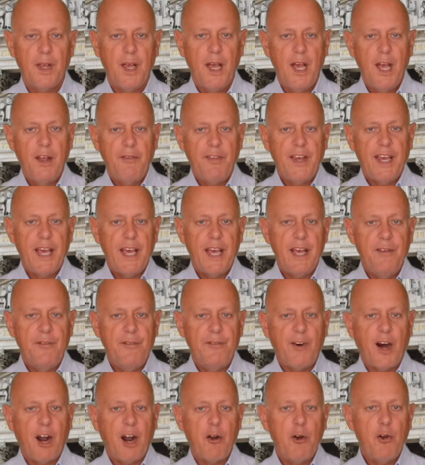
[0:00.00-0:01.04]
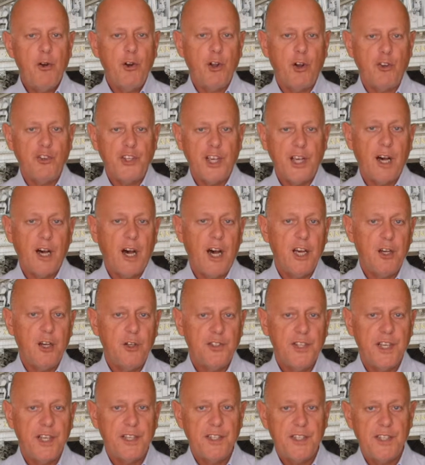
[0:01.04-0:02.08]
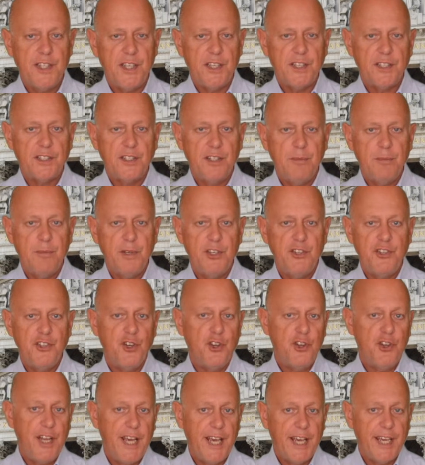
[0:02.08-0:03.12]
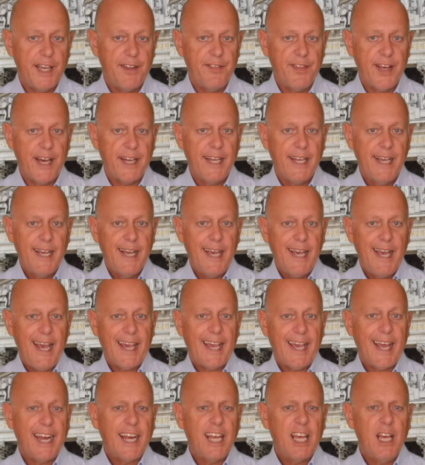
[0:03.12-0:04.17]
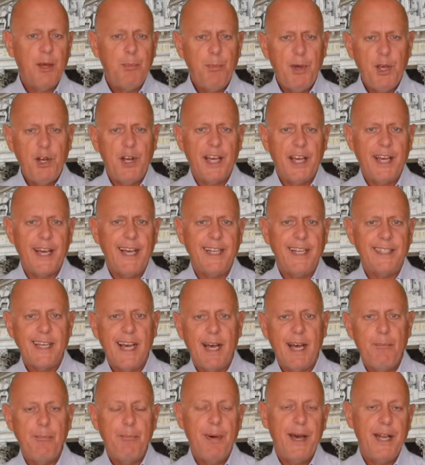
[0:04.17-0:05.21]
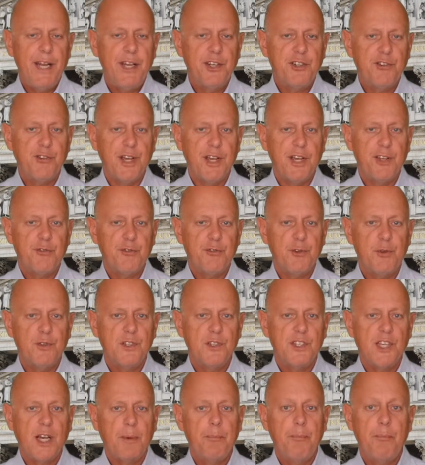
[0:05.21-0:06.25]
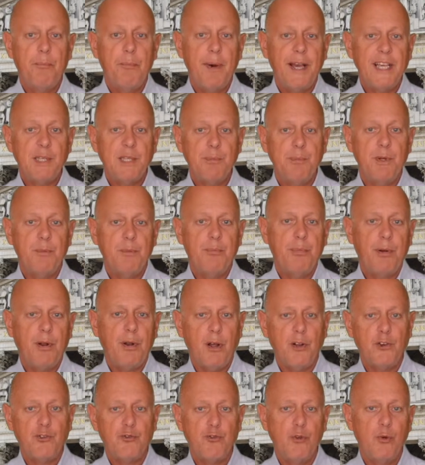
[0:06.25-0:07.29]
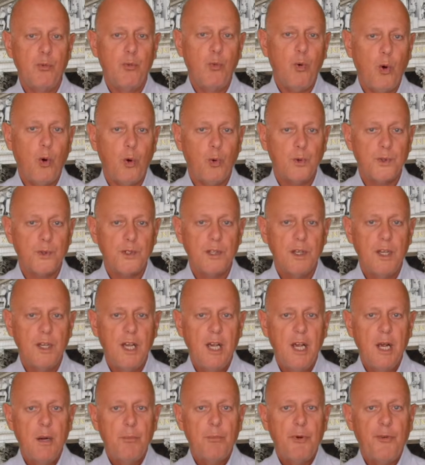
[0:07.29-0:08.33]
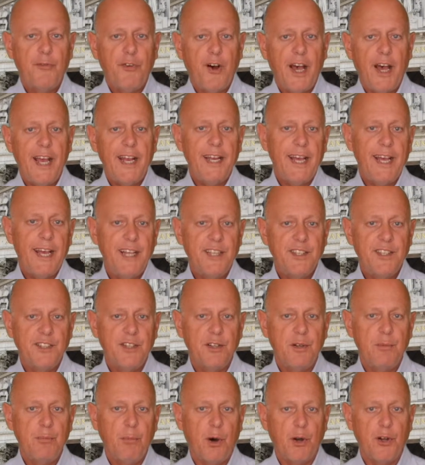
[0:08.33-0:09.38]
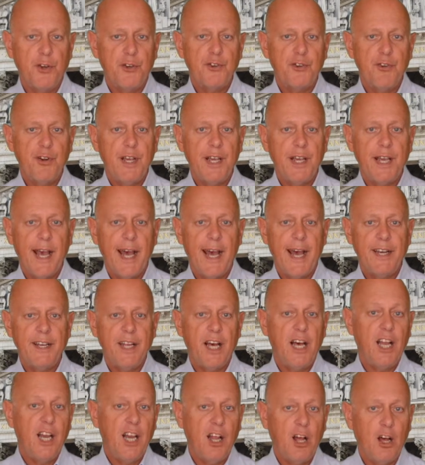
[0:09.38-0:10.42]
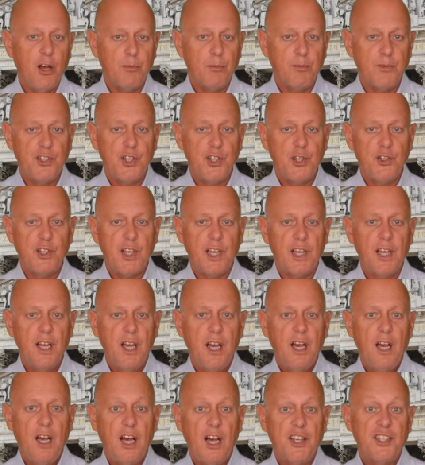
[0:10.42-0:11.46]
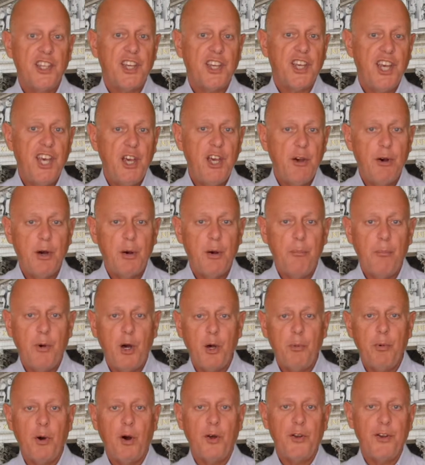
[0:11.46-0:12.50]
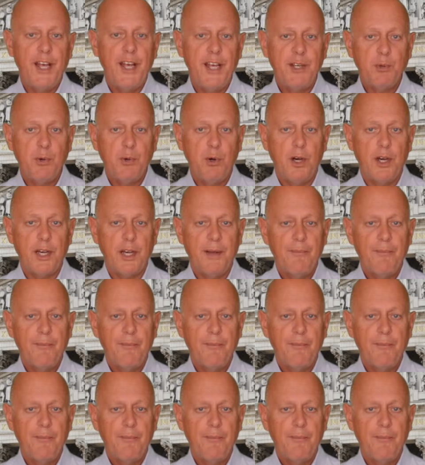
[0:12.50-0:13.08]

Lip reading: The EnviroLogic IoT system is unique in that it can communicate and penetrate through sub-basement plant room walls, provide instant monitoring and alarms using a secure mobile network,